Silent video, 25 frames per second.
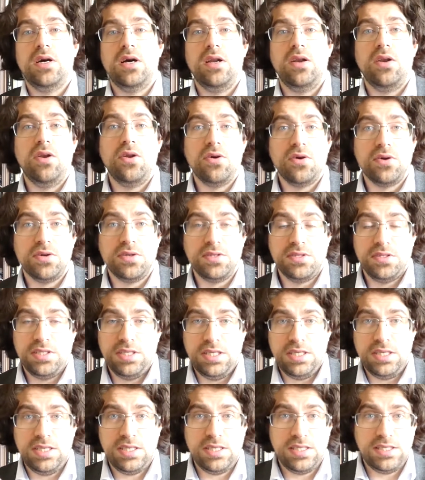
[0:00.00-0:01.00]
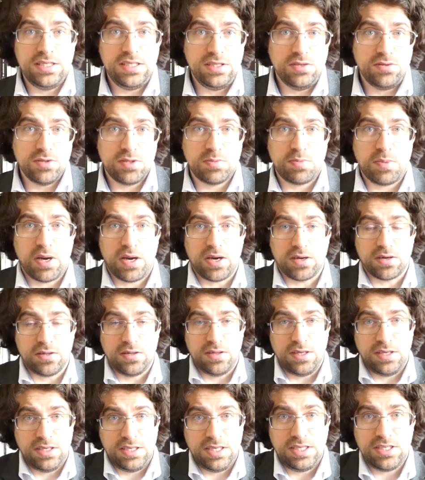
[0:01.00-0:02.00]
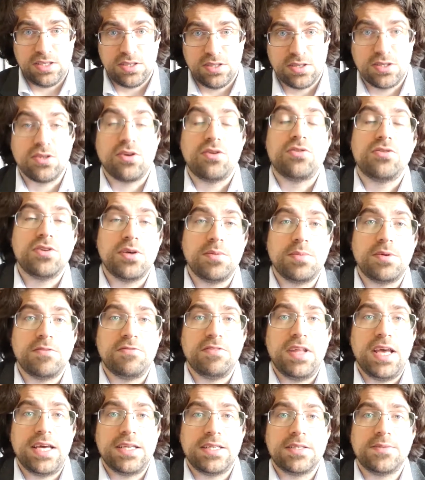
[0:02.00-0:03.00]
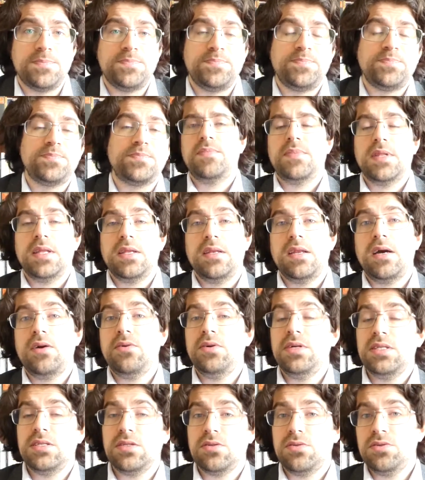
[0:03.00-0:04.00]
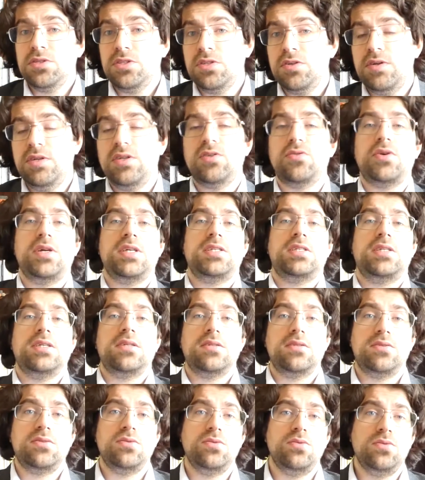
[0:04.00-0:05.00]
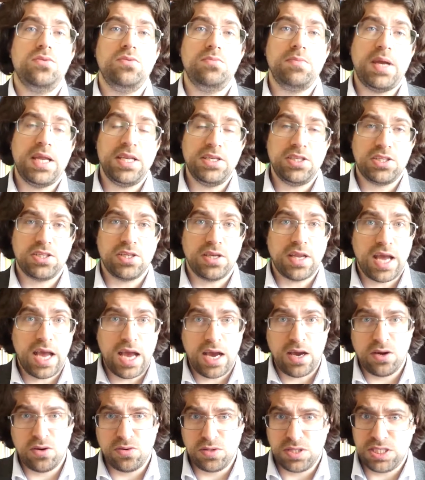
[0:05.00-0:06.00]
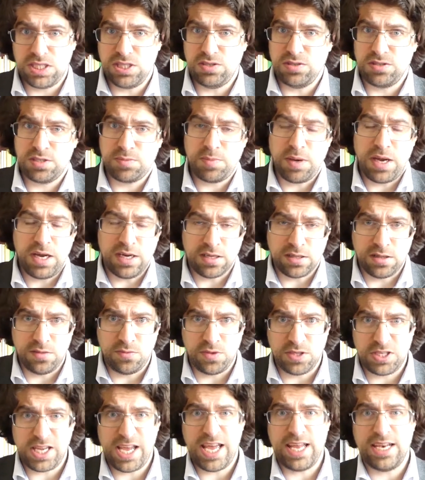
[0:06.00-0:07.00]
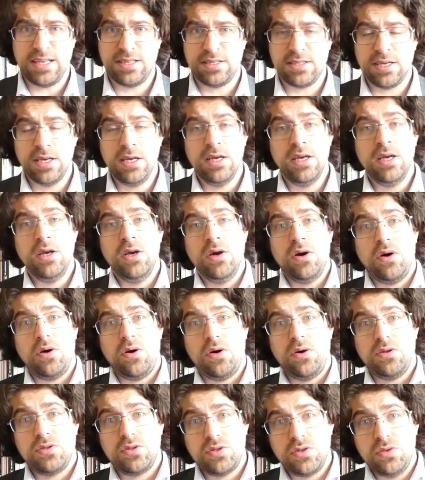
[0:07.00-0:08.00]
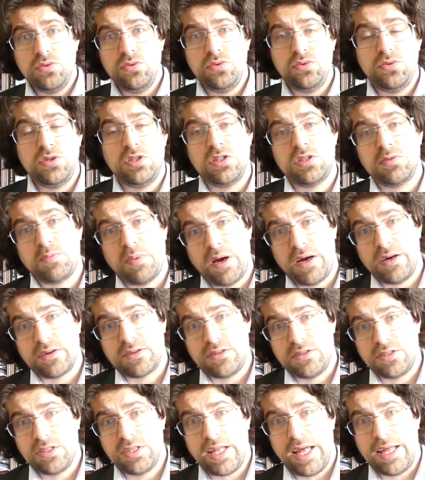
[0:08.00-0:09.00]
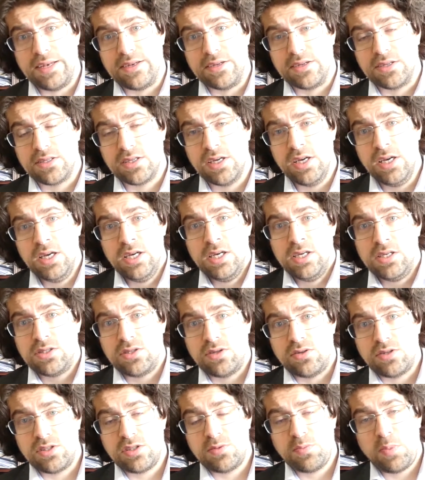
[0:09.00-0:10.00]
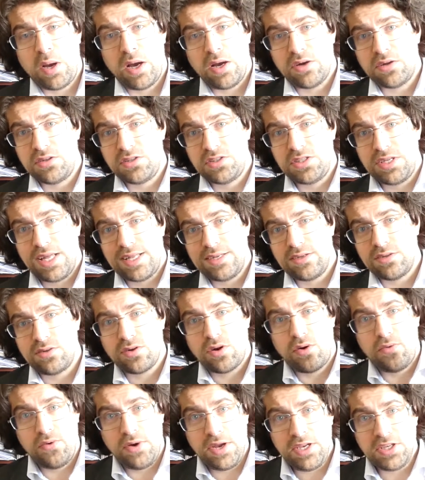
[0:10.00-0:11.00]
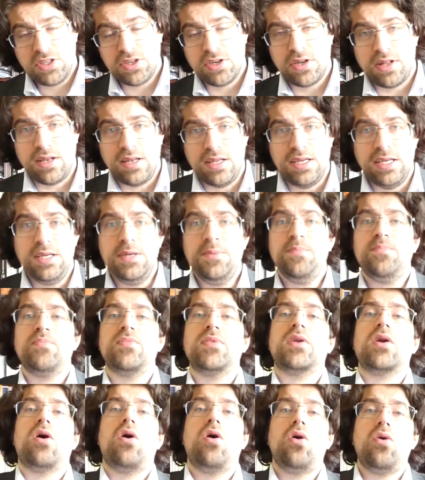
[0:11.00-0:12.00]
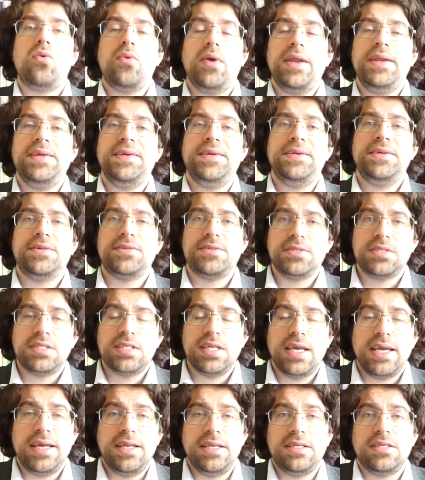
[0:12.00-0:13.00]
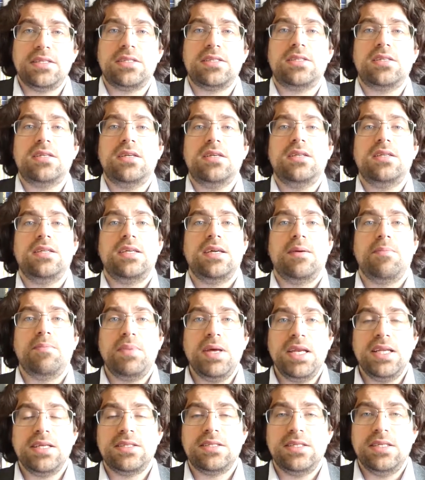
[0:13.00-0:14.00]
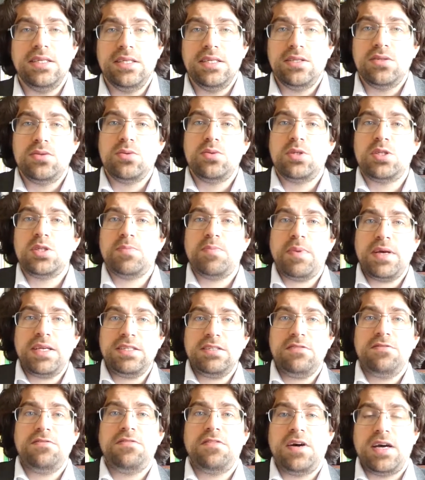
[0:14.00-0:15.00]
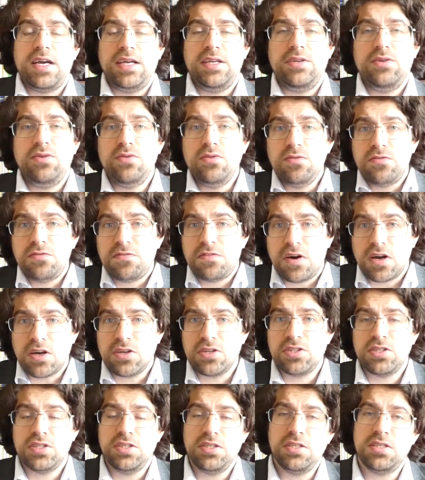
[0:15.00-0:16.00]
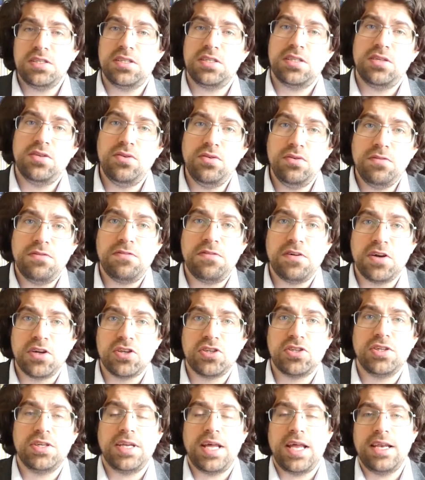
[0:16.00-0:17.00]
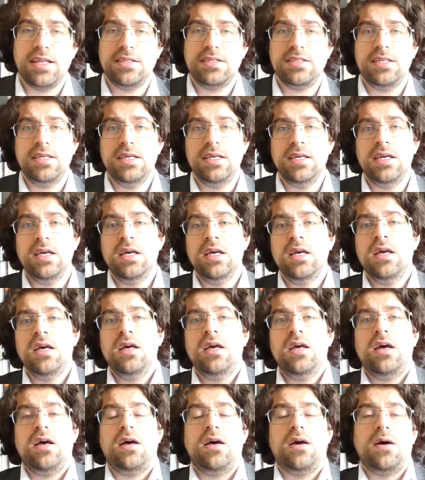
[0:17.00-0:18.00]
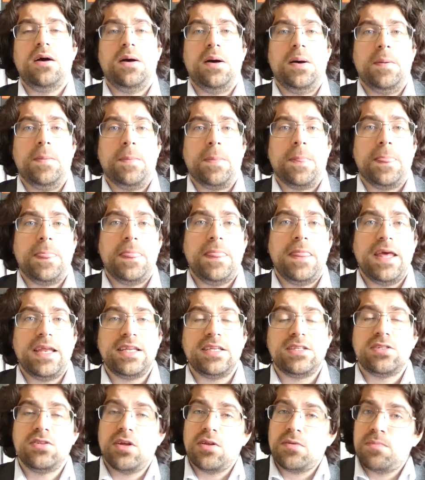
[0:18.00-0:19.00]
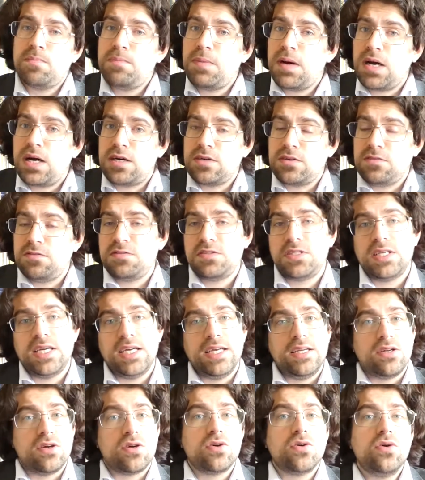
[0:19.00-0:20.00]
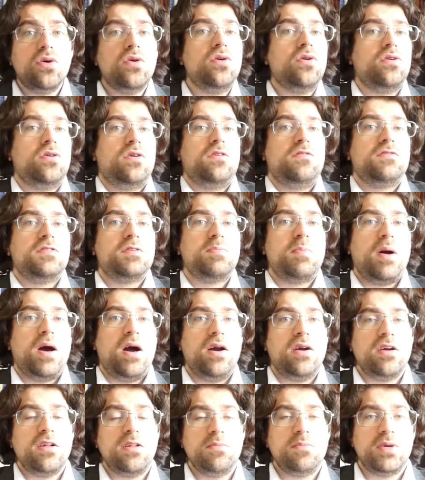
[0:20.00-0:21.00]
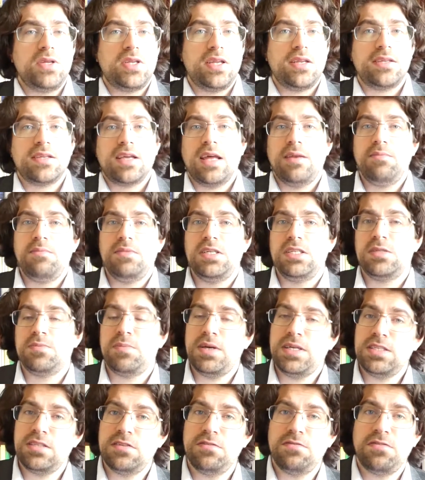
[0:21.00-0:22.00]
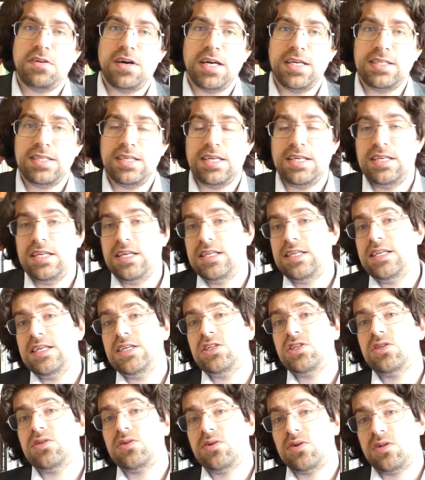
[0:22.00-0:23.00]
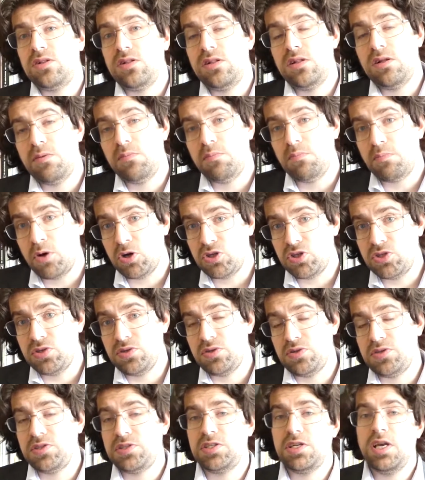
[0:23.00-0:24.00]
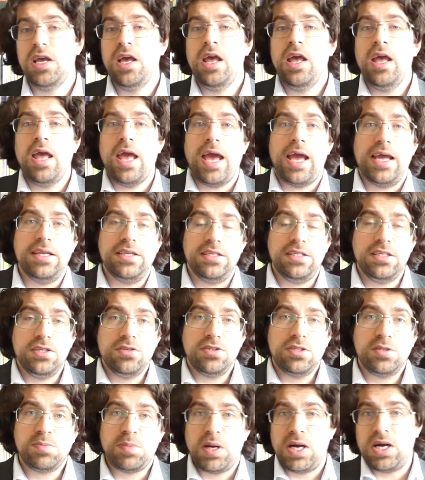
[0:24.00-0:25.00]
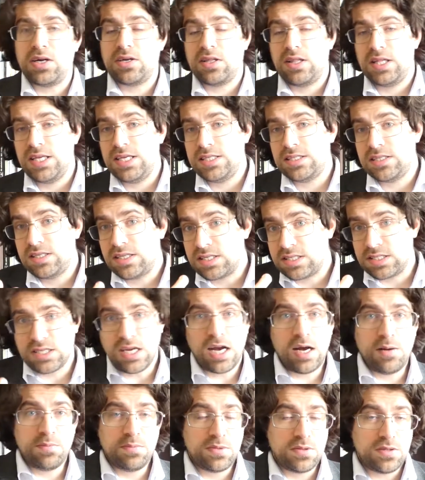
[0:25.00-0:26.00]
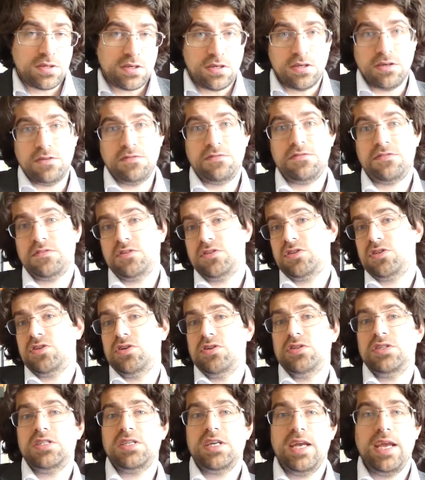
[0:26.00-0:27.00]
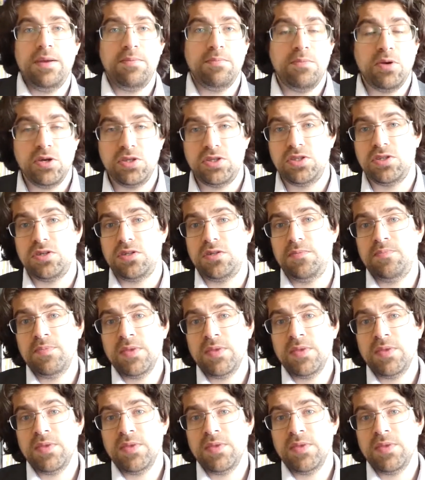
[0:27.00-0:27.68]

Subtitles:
learn the GeoSPARQL additions on top of that. Now, it's also interesting to mention how GeoSPARQL was added to the SPARQL standard. So the SPARQL standard originally already contains the ability to specify new functions, new functionality, that is not part of, say, the core of SPARQL, but that can be specified in additional modules. And GeoSPARQL is an example of such a module.